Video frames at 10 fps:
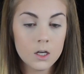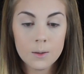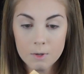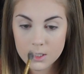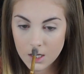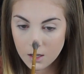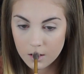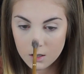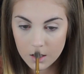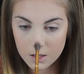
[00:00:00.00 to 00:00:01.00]
I'm going to take a
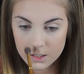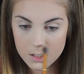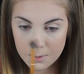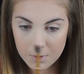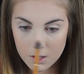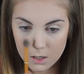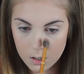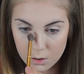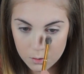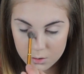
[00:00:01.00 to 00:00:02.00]
little on the tip of the
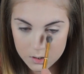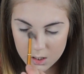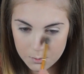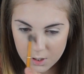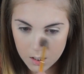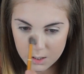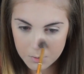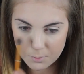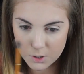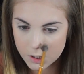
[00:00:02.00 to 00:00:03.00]
nose and bring it up
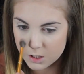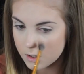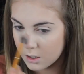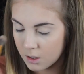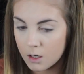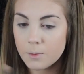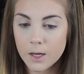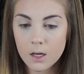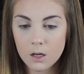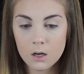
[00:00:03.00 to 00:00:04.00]
the bridge just a little
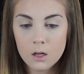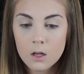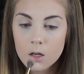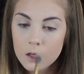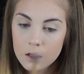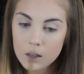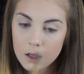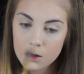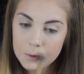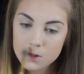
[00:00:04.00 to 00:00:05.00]
bit. The
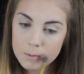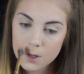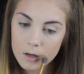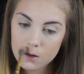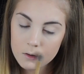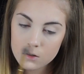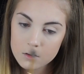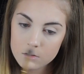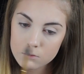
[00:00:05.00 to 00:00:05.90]
Cupid's bow.